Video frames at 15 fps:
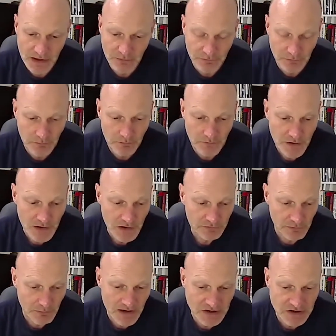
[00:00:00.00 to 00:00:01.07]

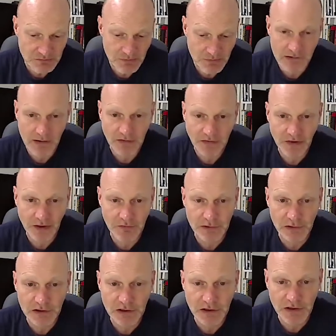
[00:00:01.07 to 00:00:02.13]
from Asian backgrounds, to have a
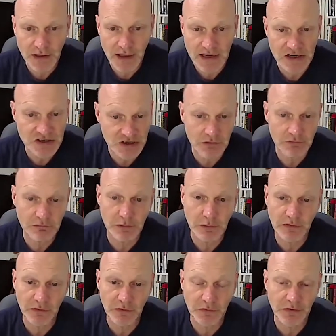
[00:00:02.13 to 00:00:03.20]
look at Asian
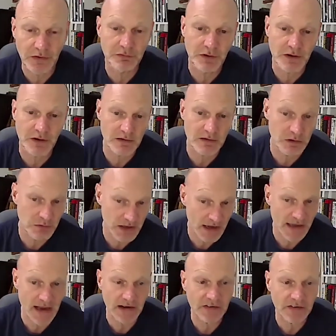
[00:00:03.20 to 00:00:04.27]
influence on different UK
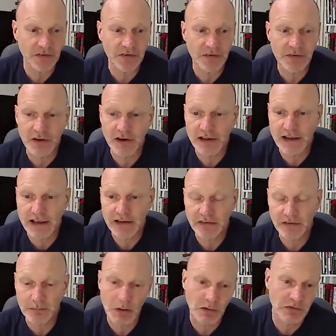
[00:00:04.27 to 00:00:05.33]
accents and
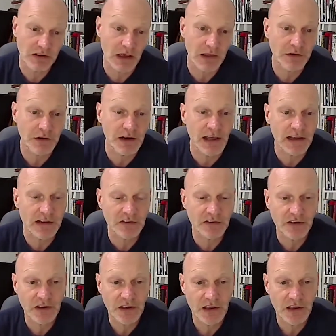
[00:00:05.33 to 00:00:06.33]
dialects and multi-ethnolects,